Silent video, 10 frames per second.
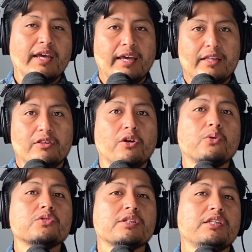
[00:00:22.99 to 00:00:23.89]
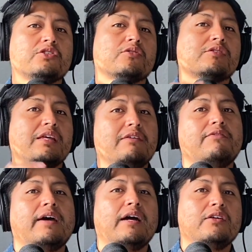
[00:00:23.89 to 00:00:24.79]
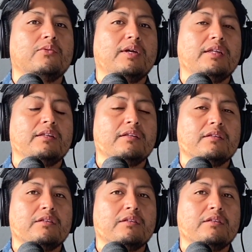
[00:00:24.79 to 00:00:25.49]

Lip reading: and those teachers evaluate